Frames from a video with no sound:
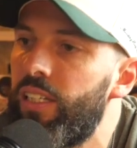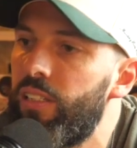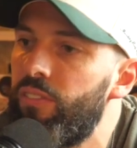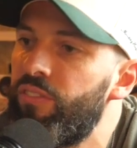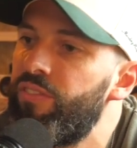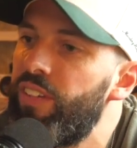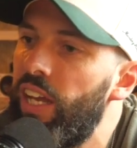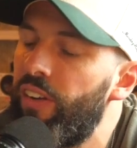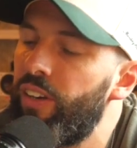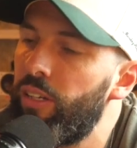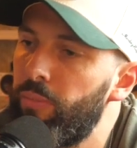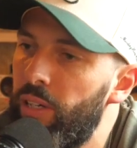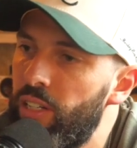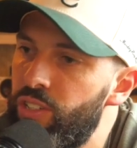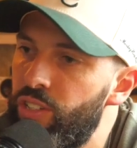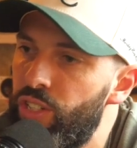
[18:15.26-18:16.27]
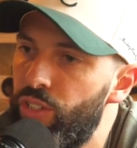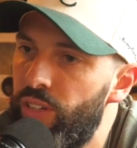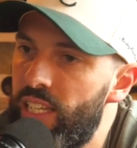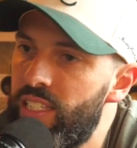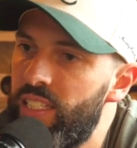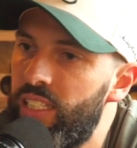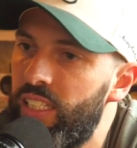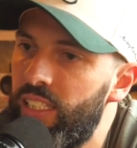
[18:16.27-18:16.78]
very much
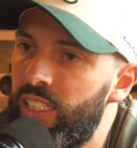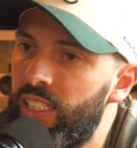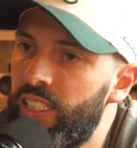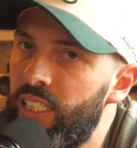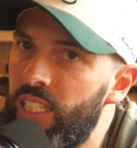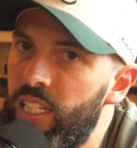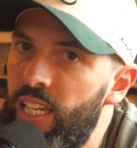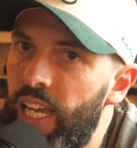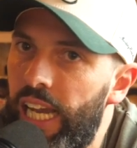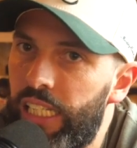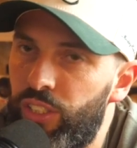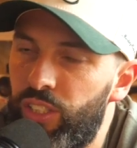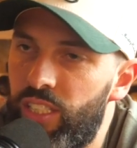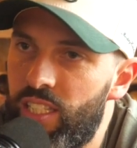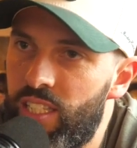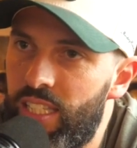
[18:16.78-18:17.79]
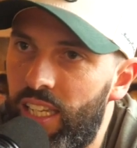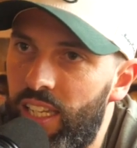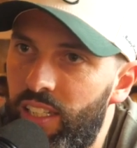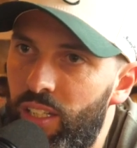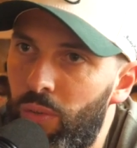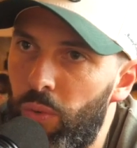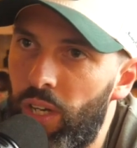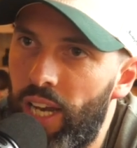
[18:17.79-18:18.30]
addressed here, and you can see it
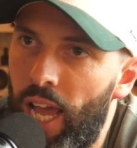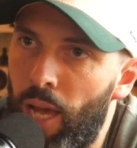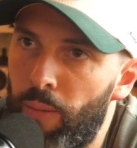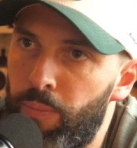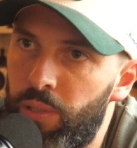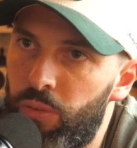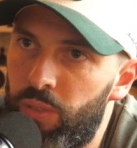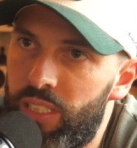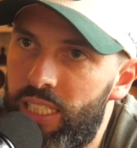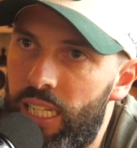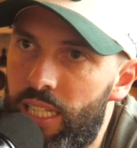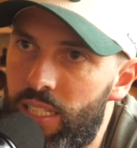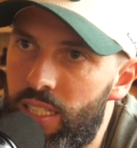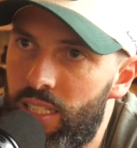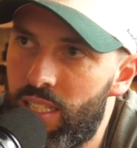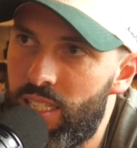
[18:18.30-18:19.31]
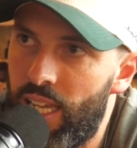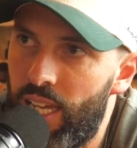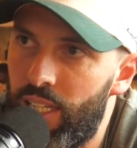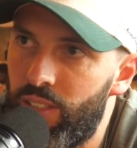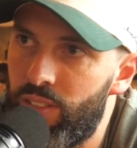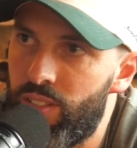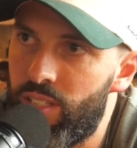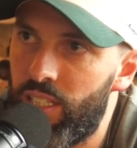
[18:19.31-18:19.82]
in what happened with Tesla
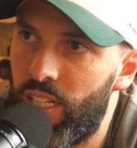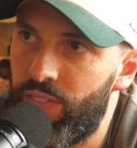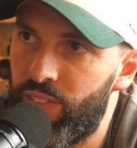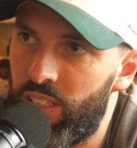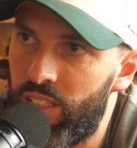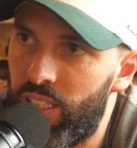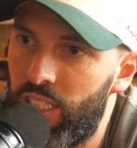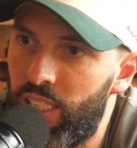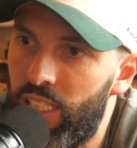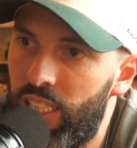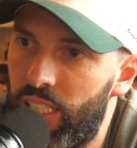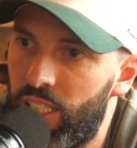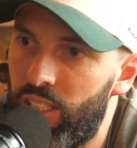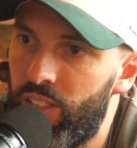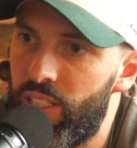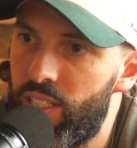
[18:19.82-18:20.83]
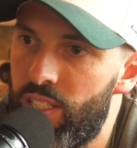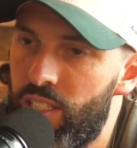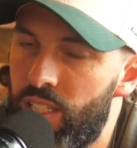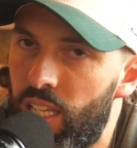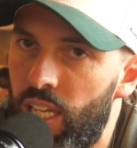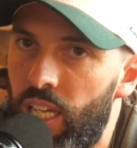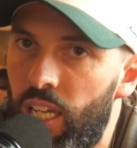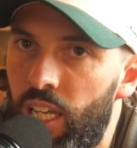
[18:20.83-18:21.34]
sales and everything here, is,
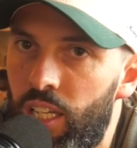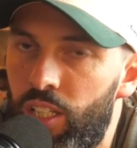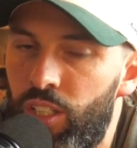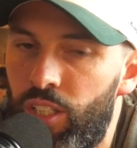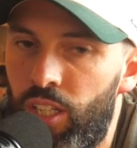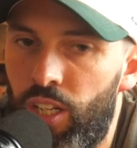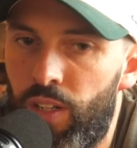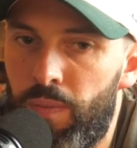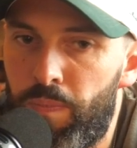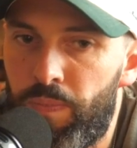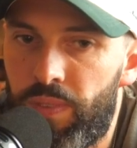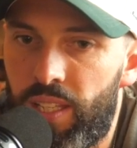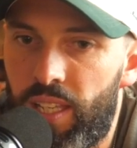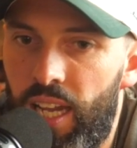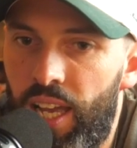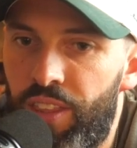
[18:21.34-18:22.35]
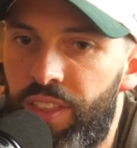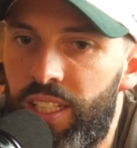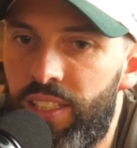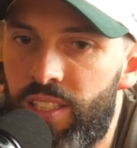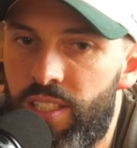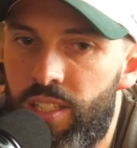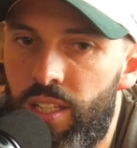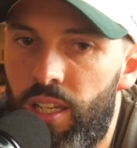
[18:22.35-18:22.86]
you know, I think
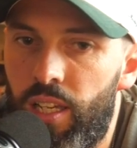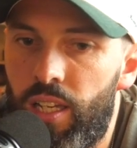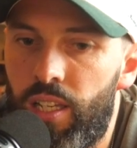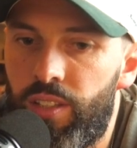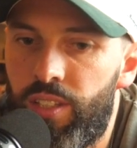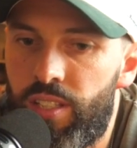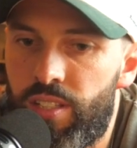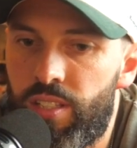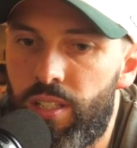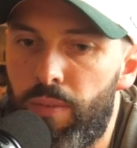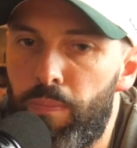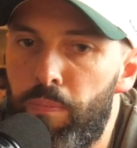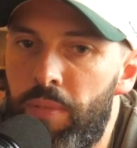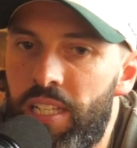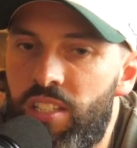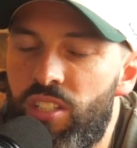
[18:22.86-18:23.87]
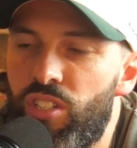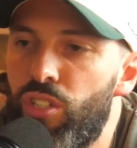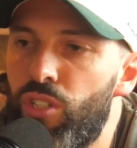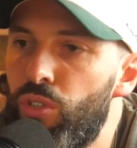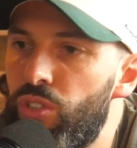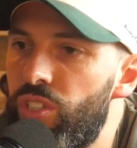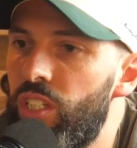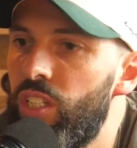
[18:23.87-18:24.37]
there's some
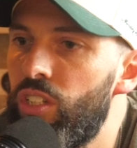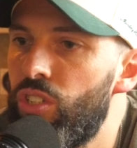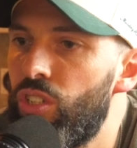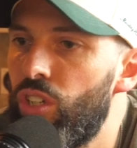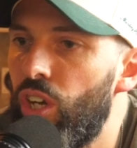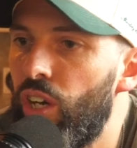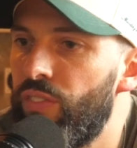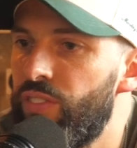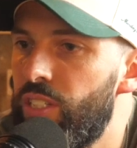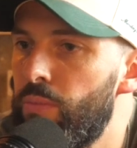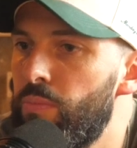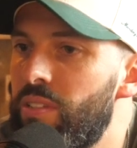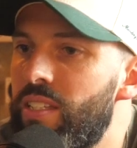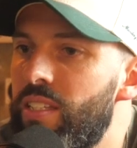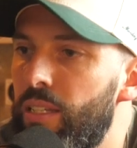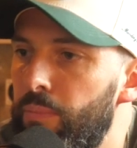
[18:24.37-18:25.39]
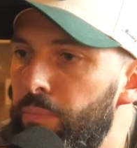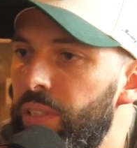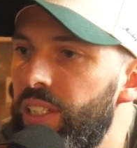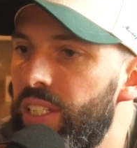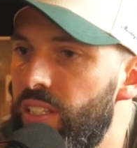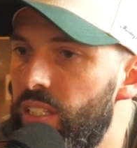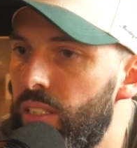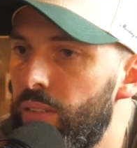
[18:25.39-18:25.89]
misusage of some
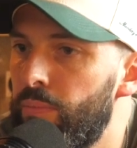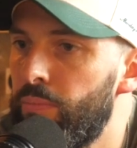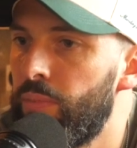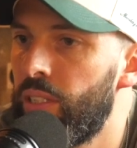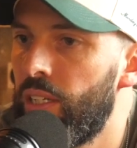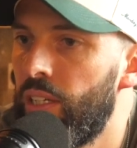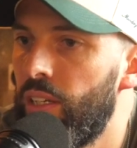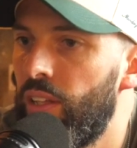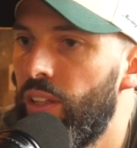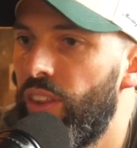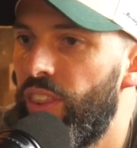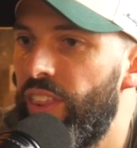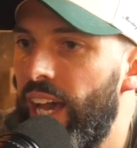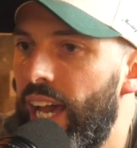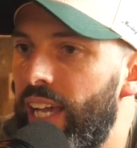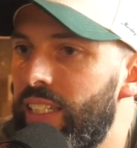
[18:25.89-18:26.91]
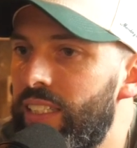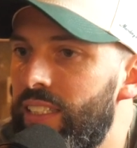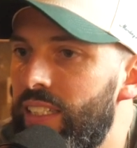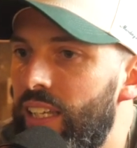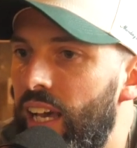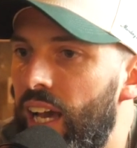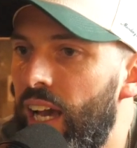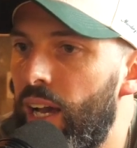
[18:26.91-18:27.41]
symbolism that
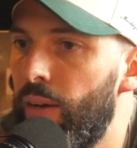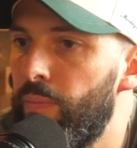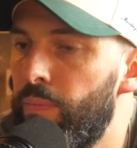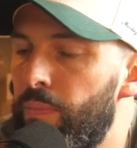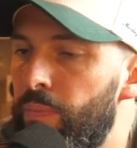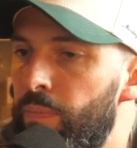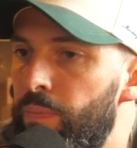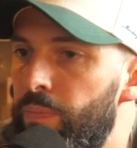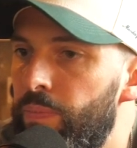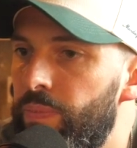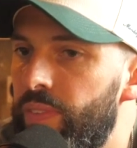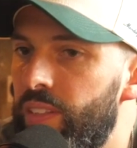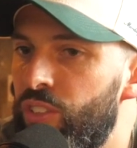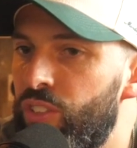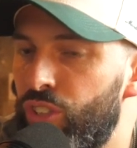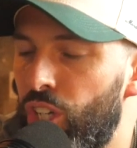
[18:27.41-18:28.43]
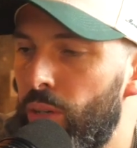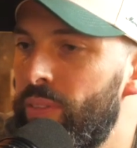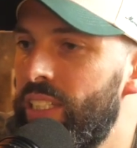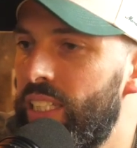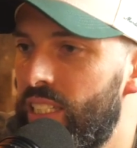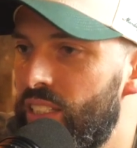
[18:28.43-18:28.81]
Germany is